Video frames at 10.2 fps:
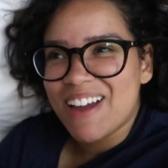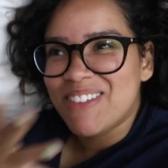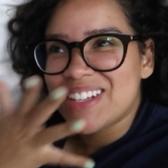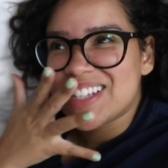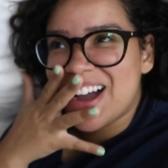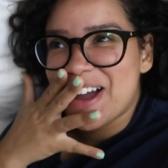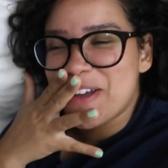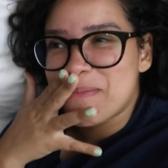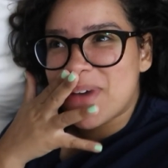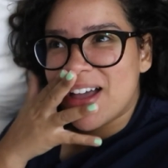Every
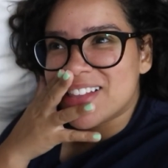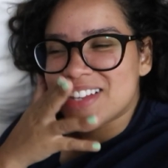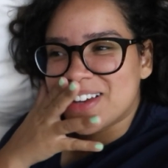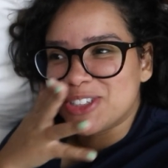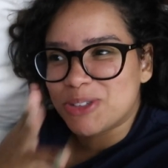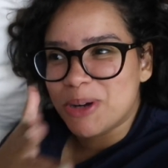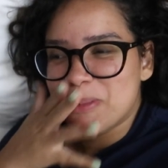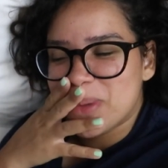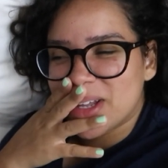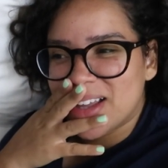time I take a
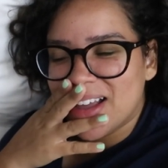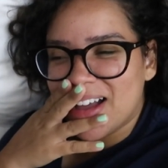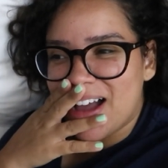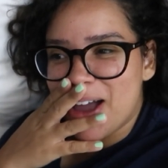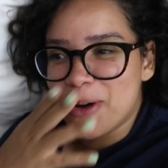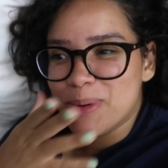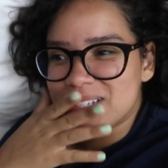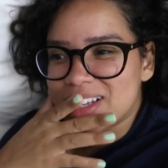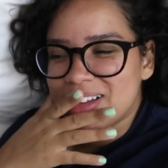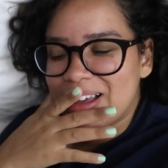trip, I
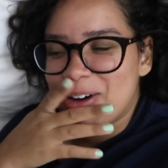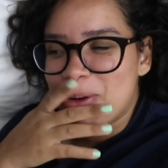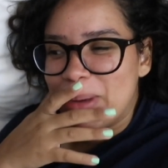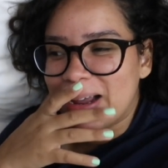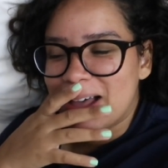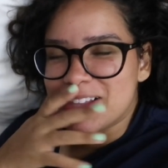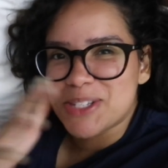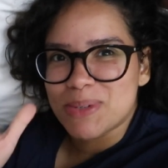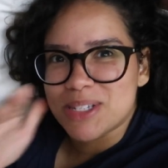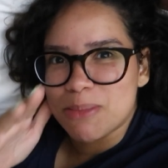always say like, oh my god, this was